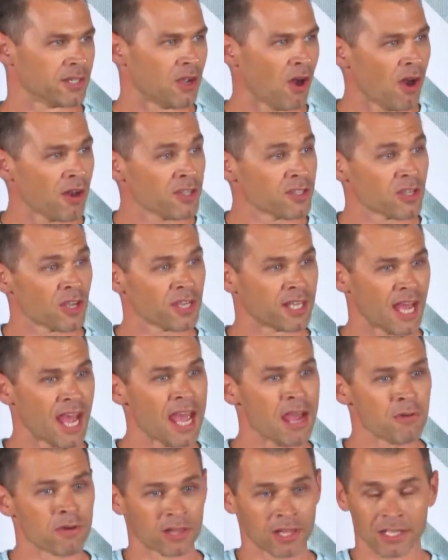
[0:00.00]
God is
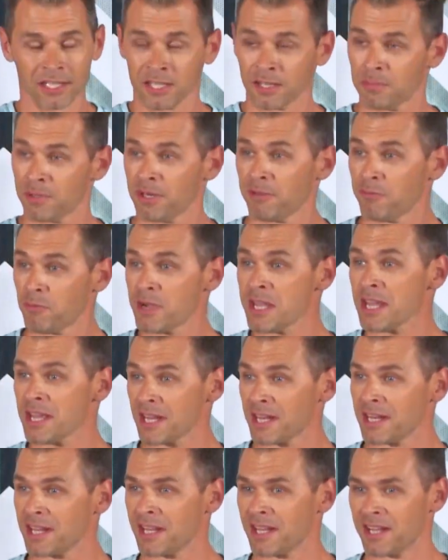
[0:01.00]
okay with a little bit of
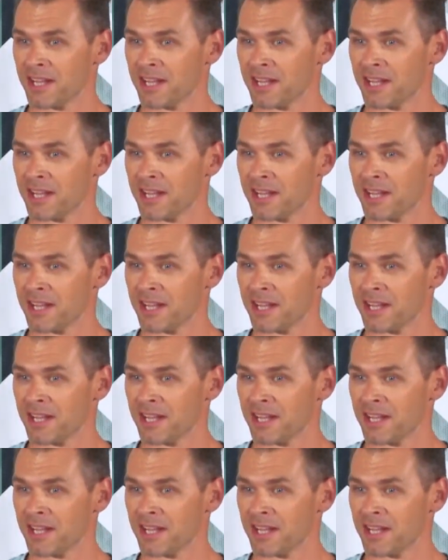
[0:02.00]
weird.